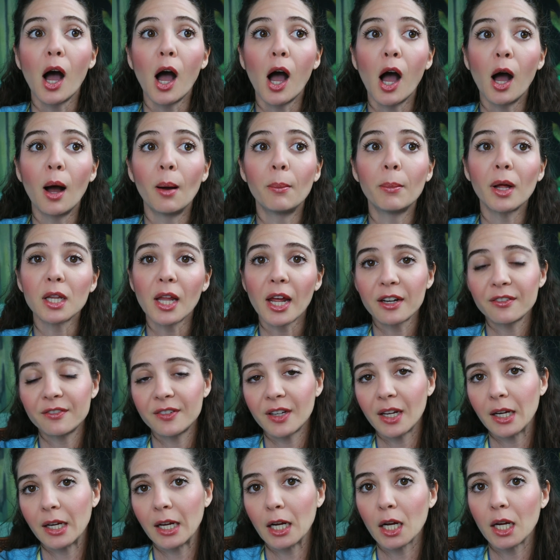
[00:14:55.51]
um, a lot of
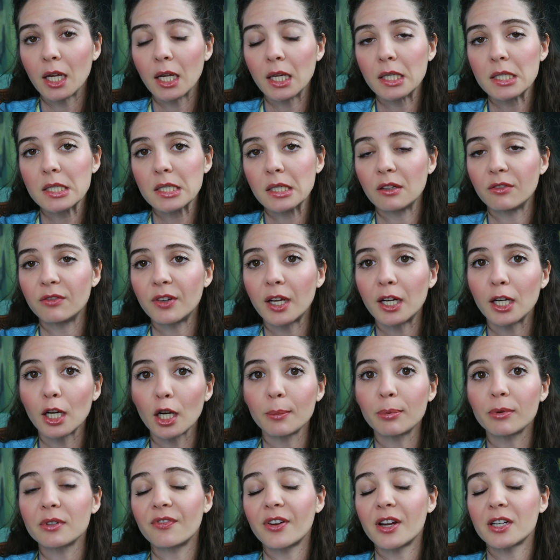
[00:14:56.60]
veterinarians and the
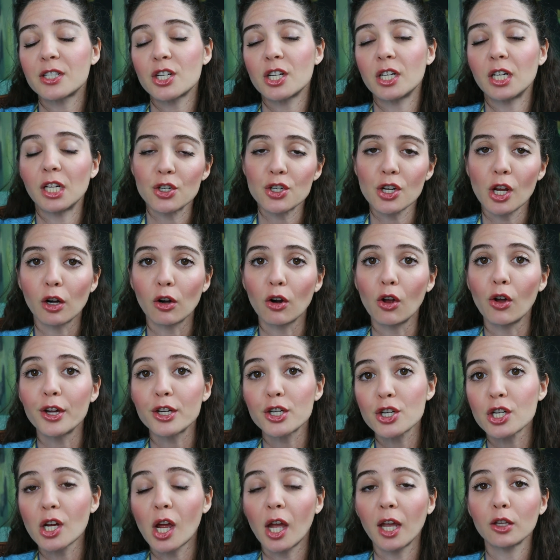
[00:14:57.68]
veterinary profession in general
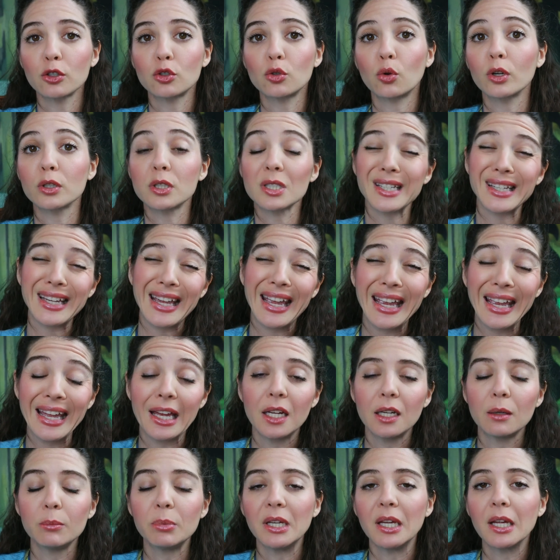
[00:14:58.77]
is shying towards
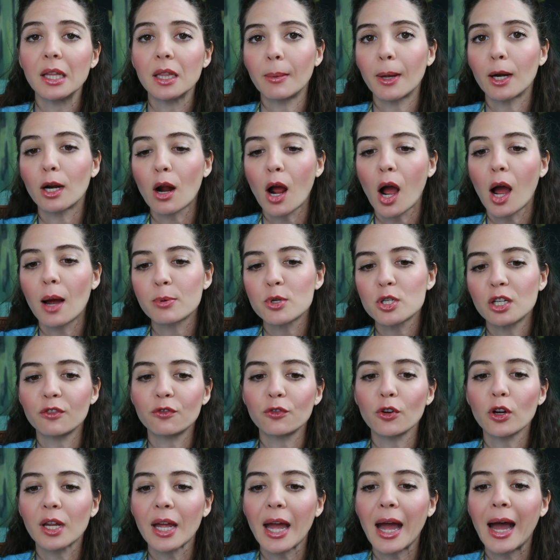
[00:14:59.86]
canned being the better option
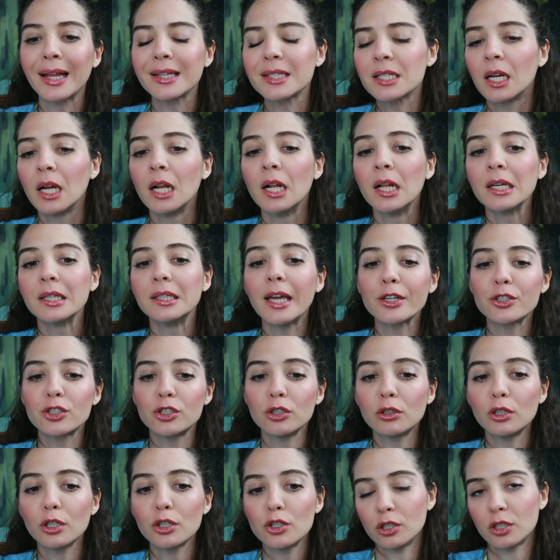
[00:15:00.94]
for cats. Yes,
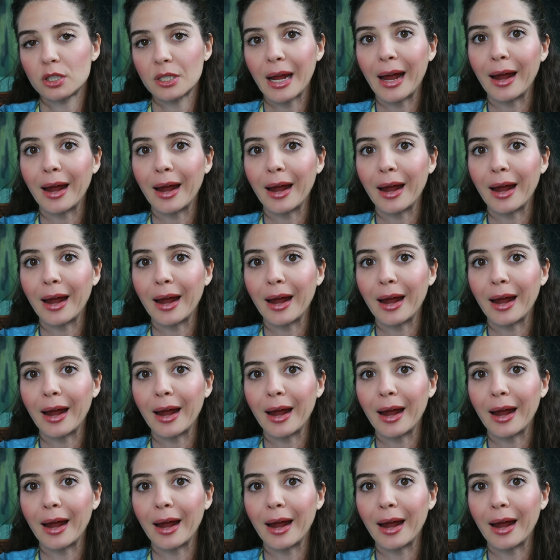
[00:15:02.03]
you could just